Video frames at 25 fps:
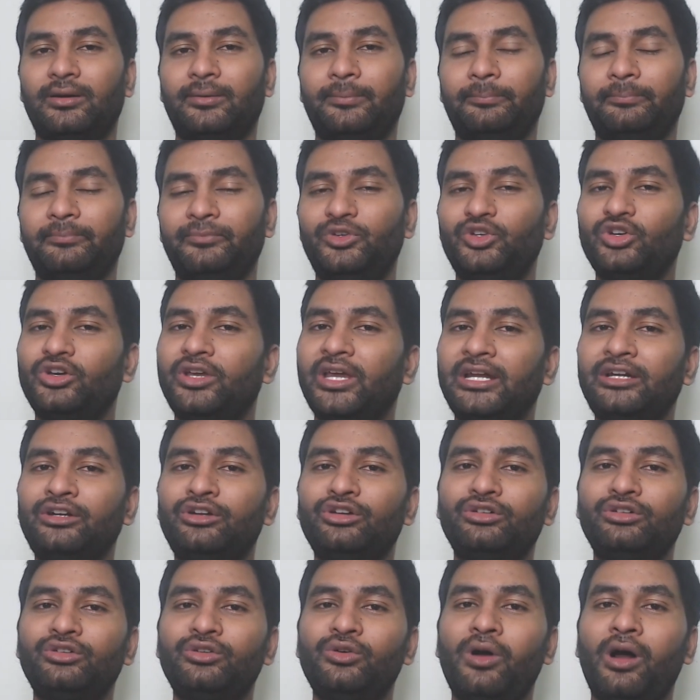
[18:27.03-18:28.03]
you can
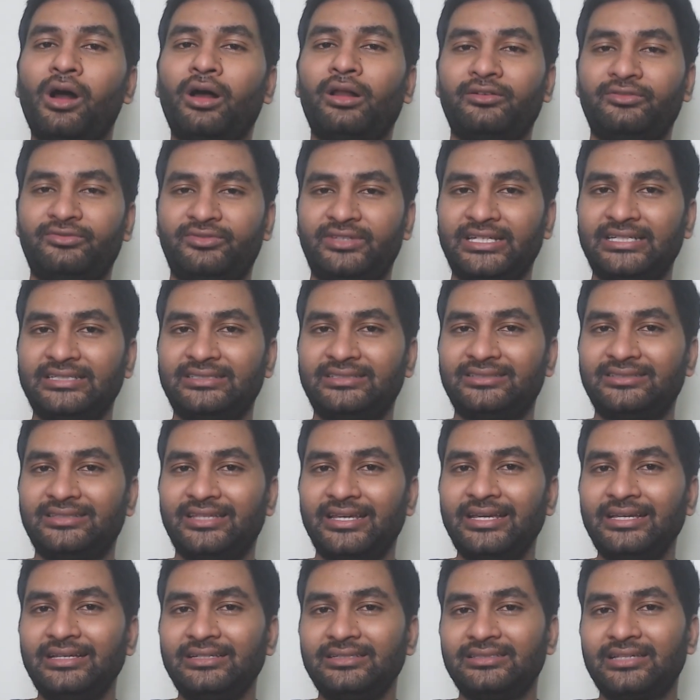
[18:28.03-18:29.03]
do all of these
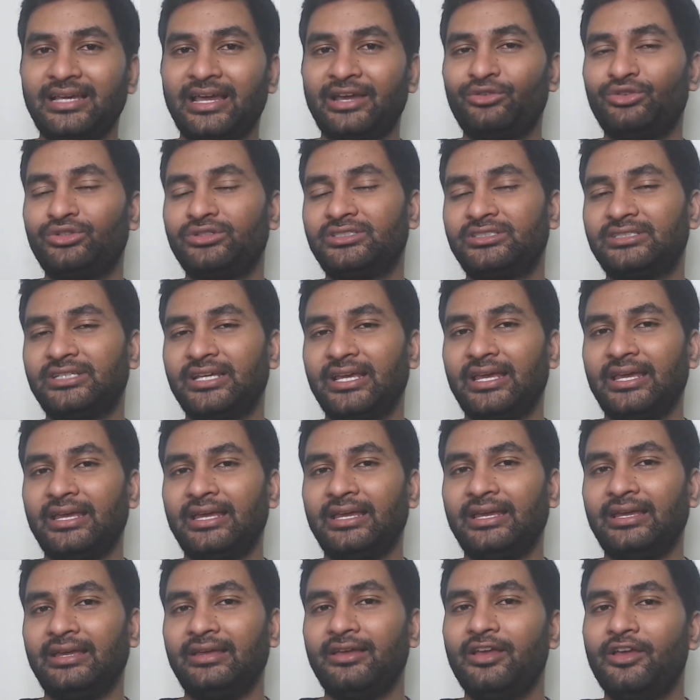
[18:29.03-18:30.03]
things, I would
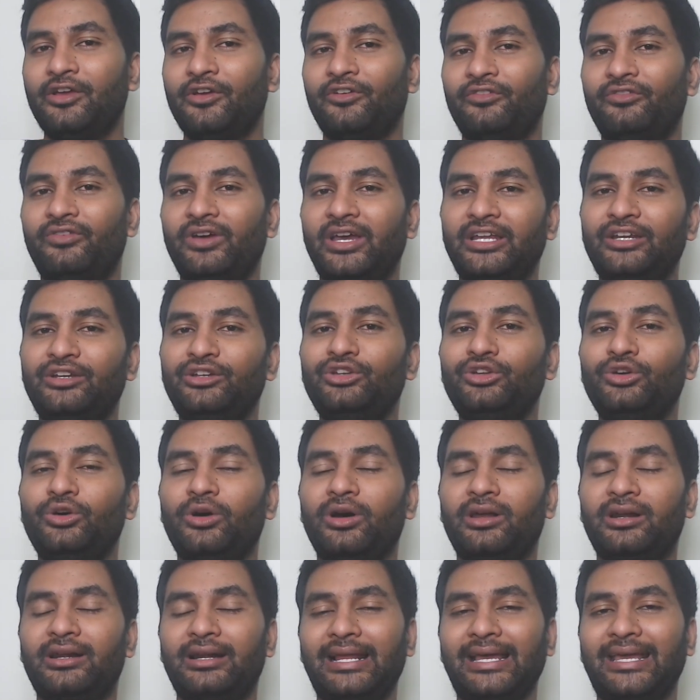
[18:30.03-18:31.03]
say, when you
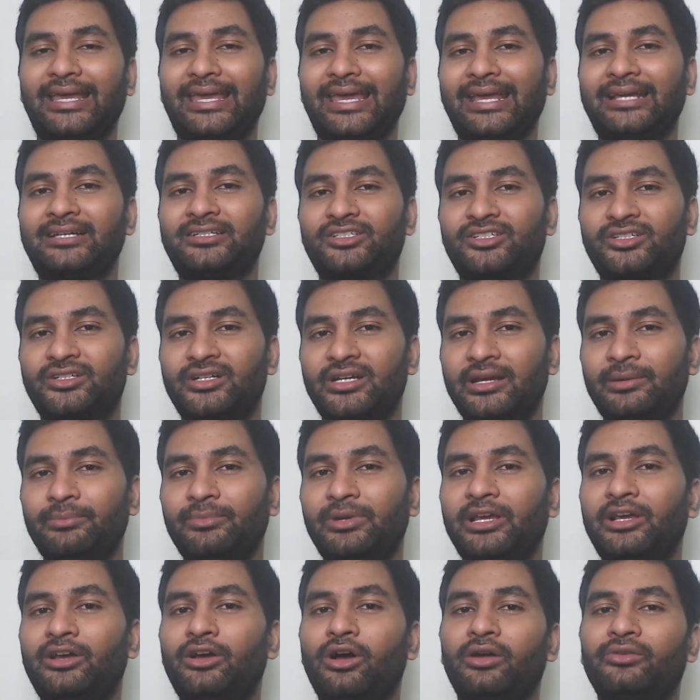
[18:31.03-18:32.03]
are like
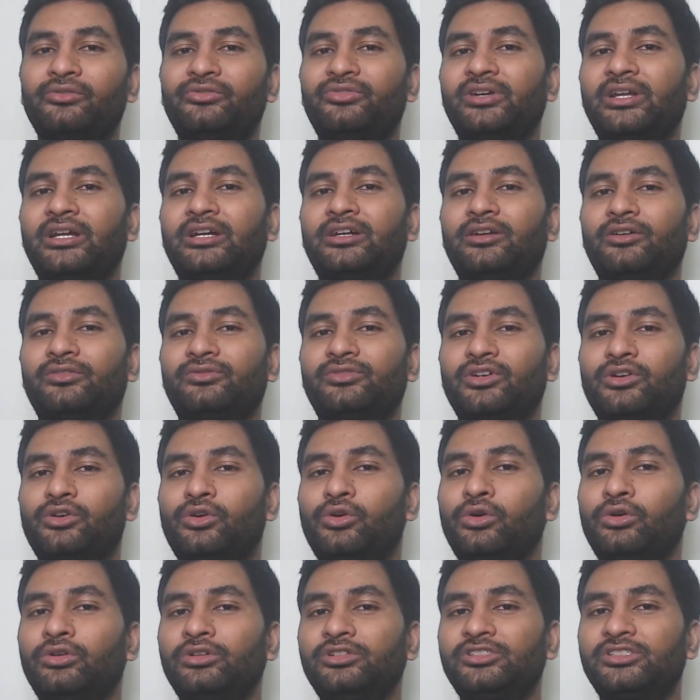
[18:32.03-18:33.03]
extremely confident of the
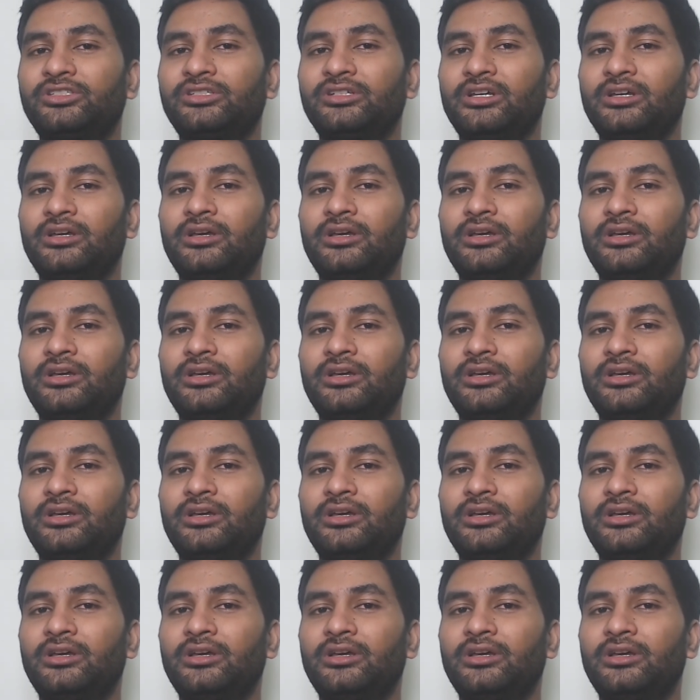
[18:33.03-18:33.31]
course.